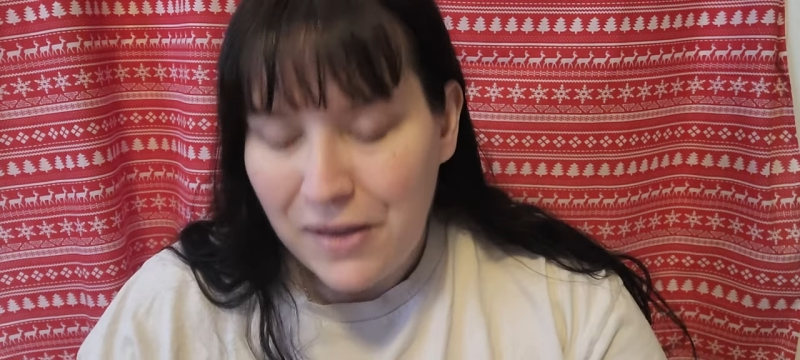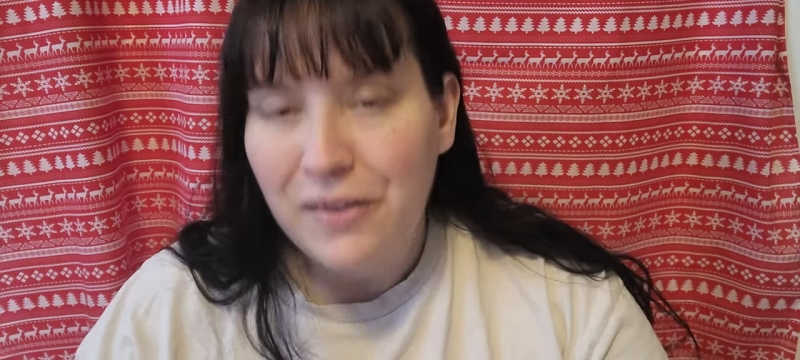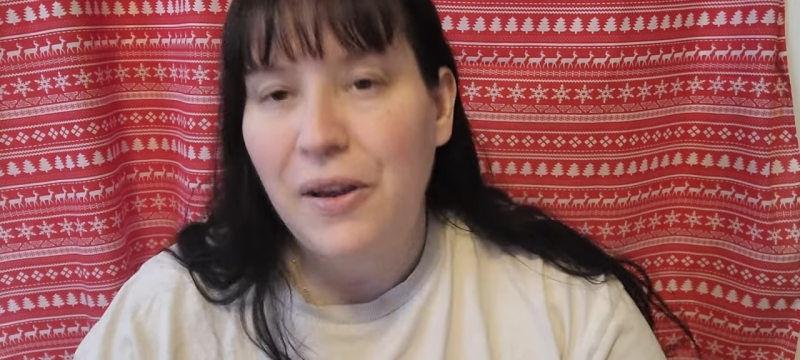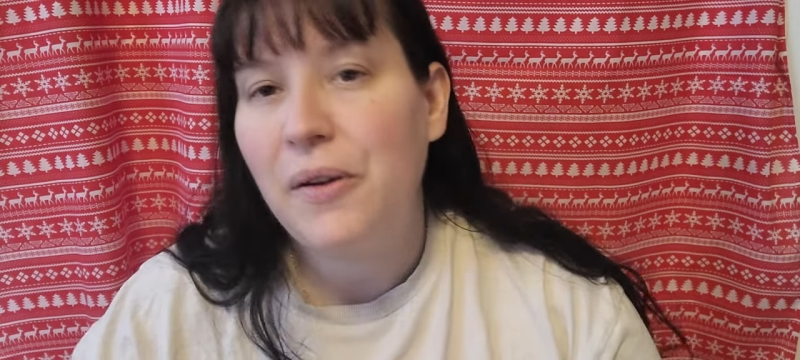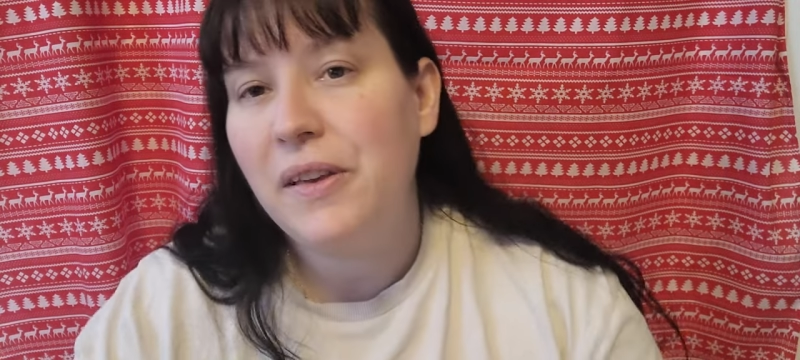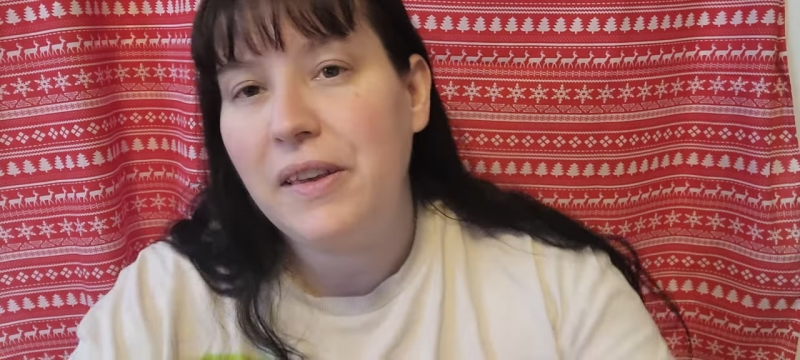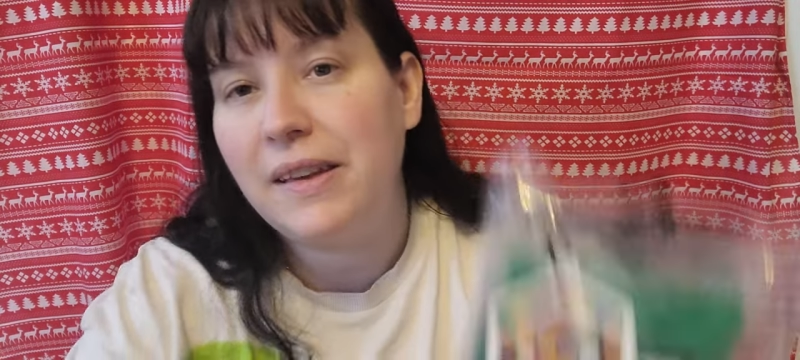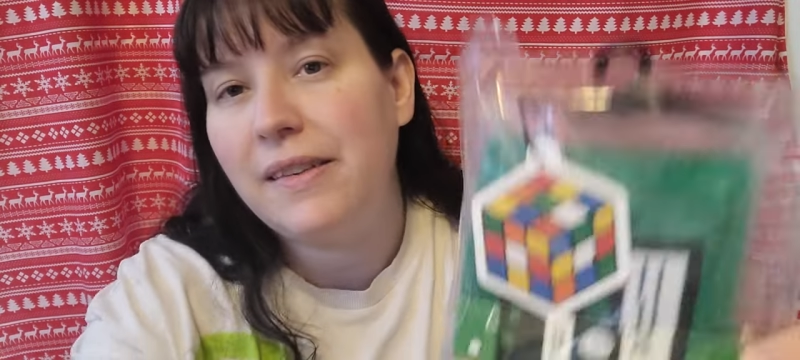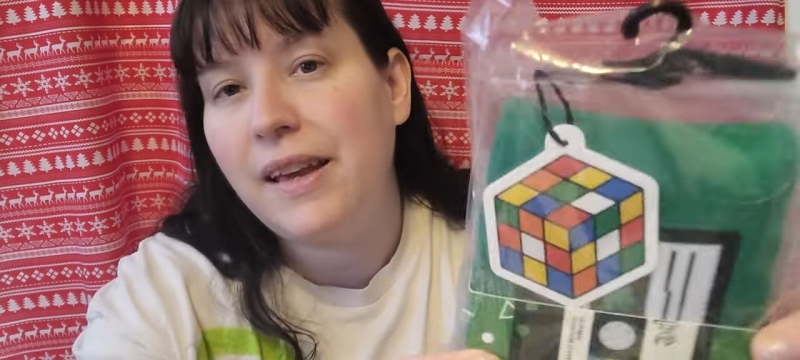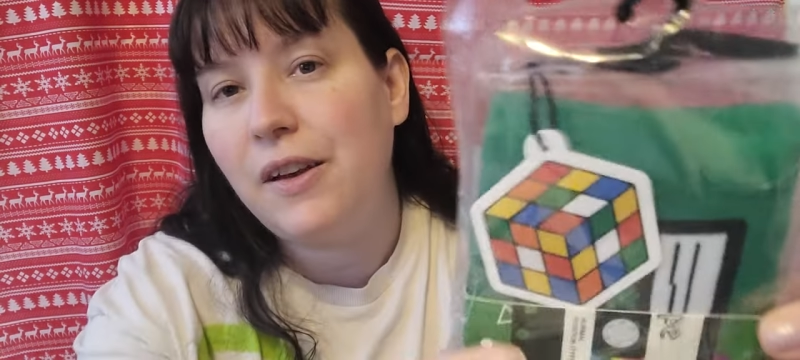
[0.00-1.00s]
So as you
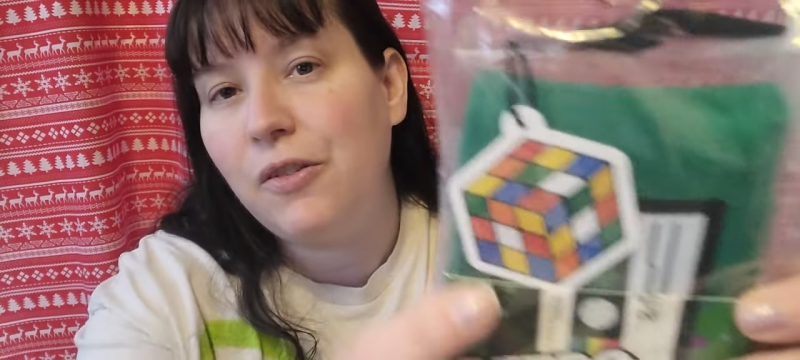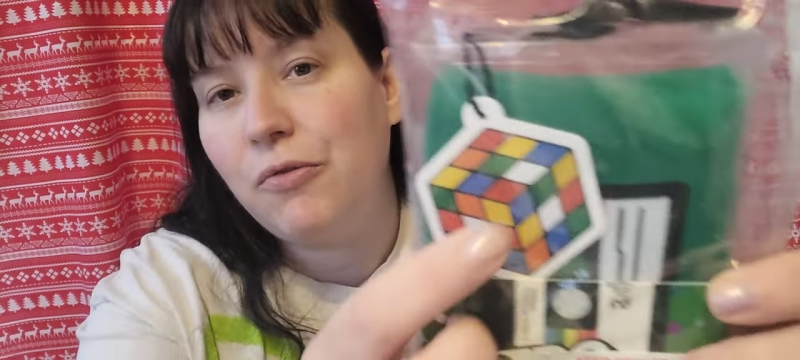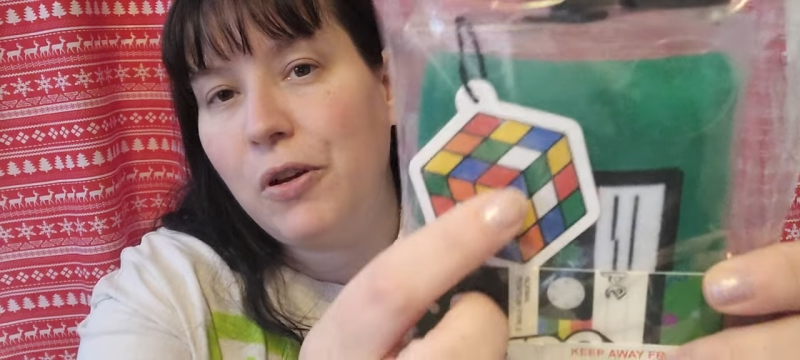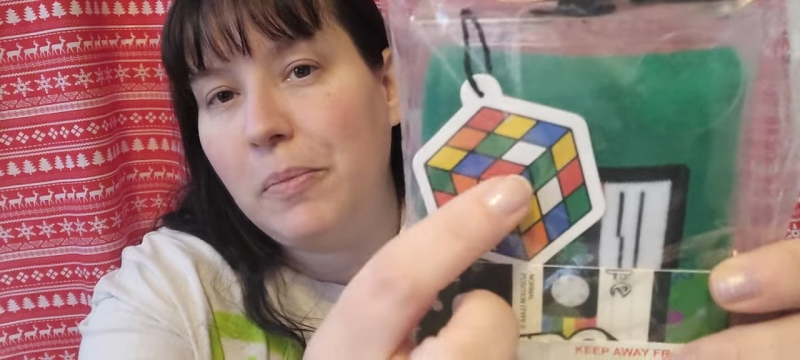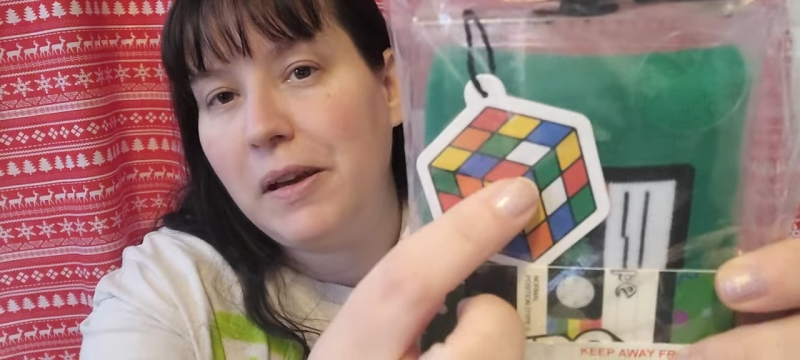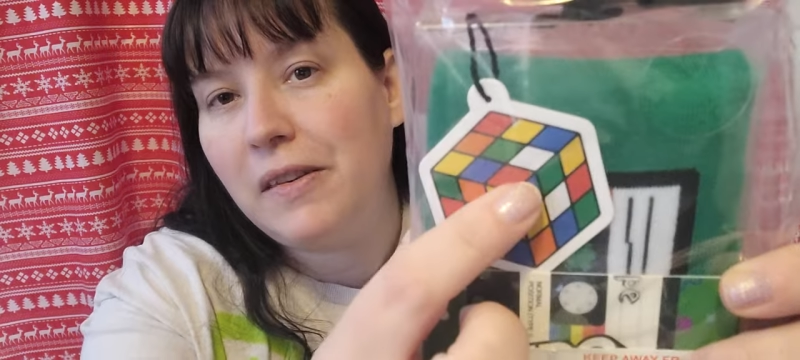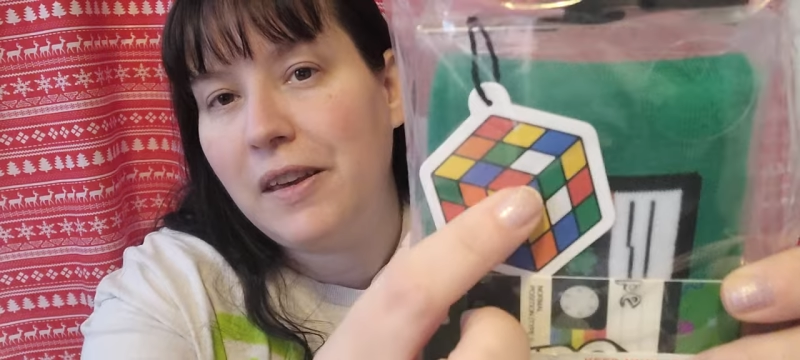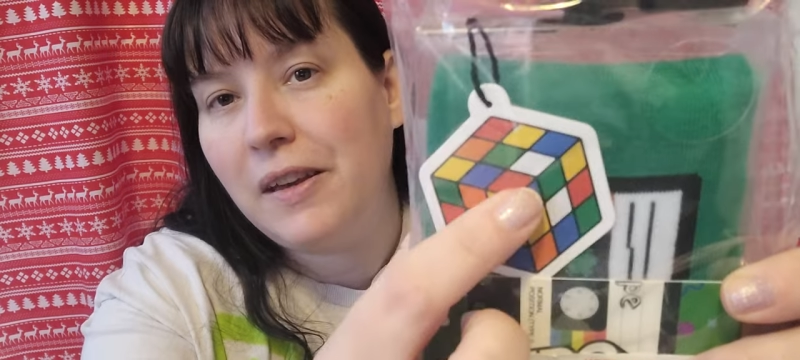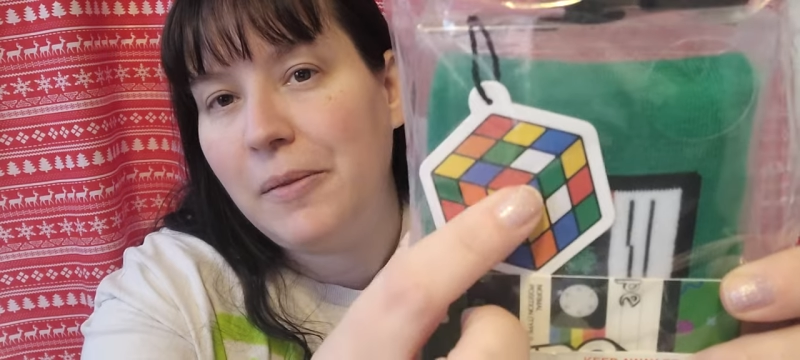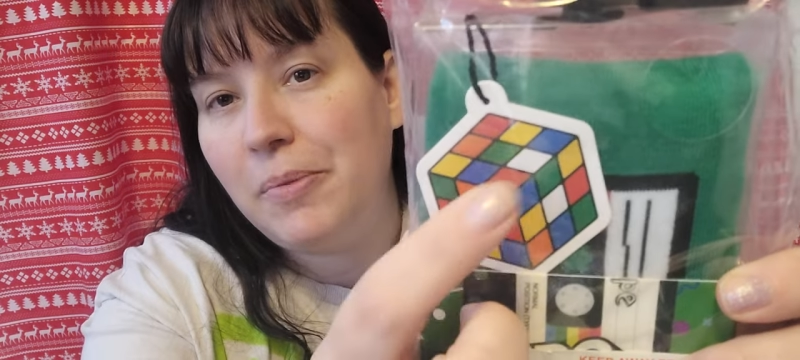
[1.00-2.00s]
can see, you've got the Rubik's
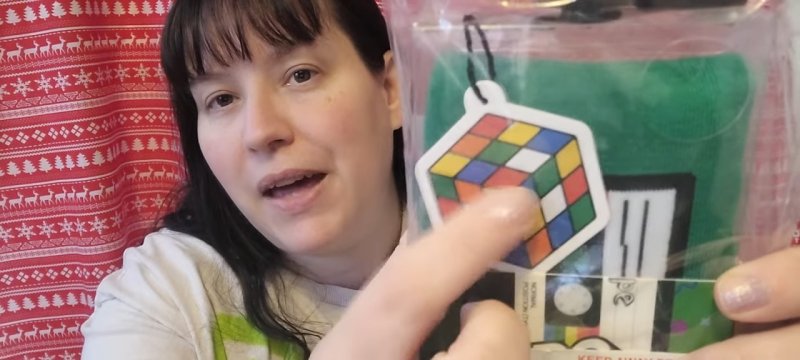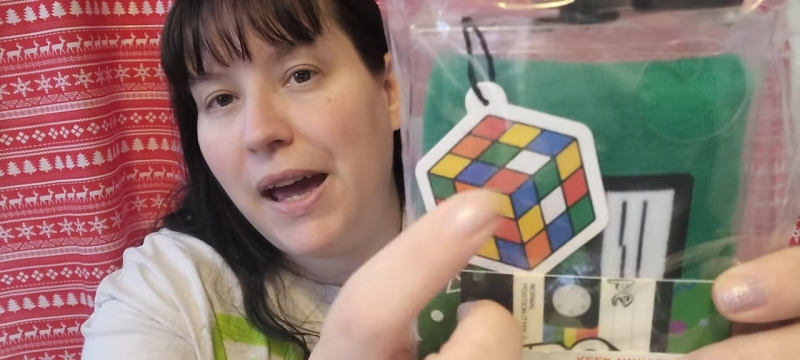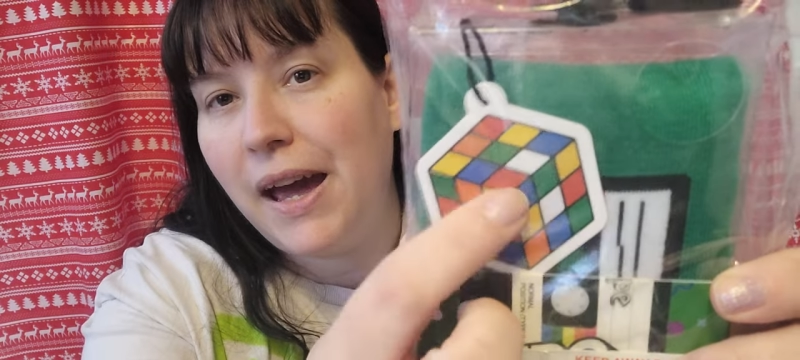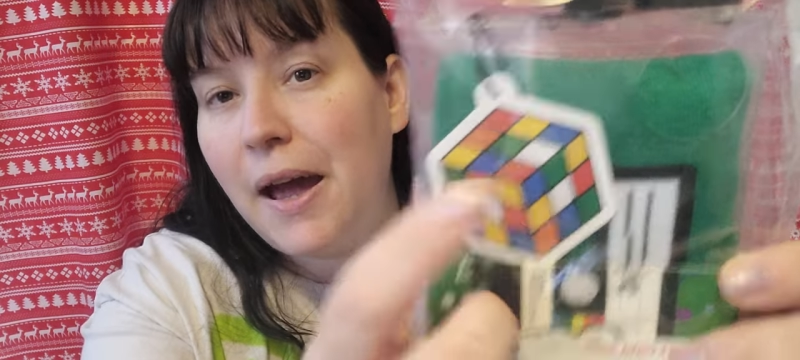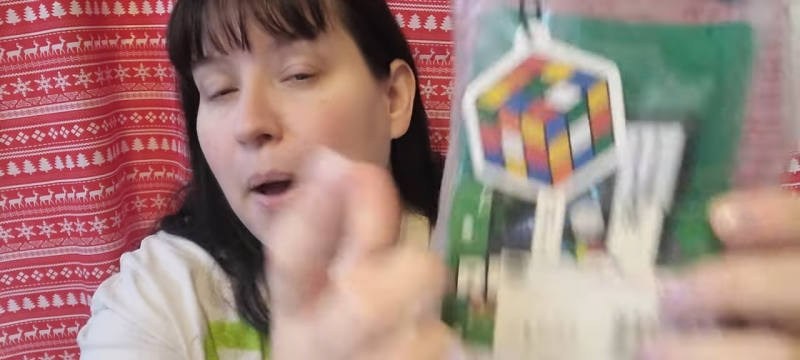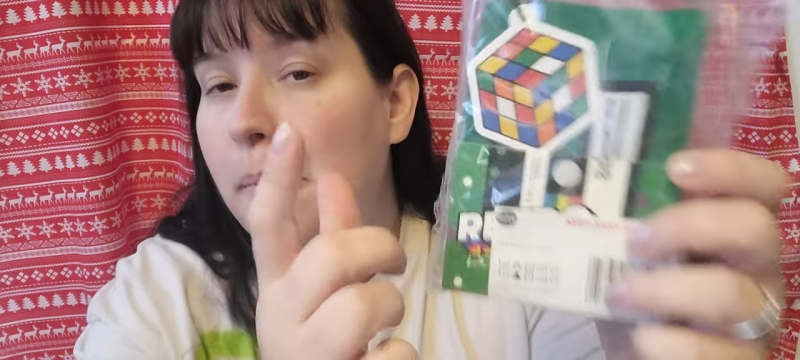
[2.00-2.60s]
Cube there.